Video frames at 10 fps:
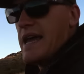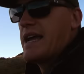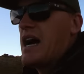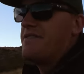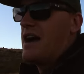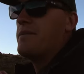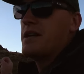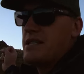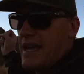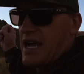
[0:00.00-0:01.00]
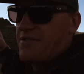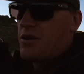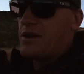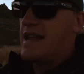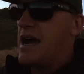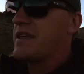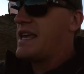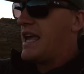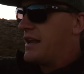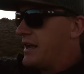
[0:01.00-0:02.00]
takeoff. I'm gonna take off going down the
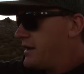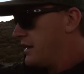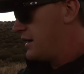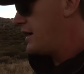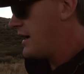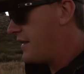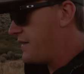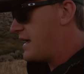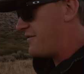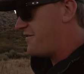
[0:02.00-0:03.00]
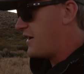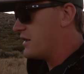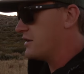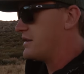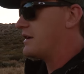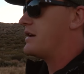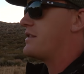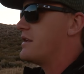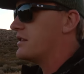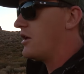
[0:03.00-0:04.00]
canyon and then follow
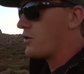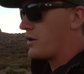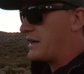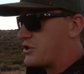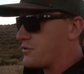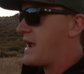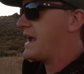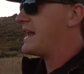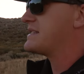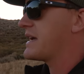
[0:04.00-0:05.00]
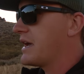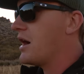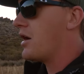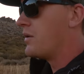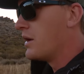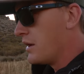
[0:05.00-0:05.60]
the lowering terrain as I go.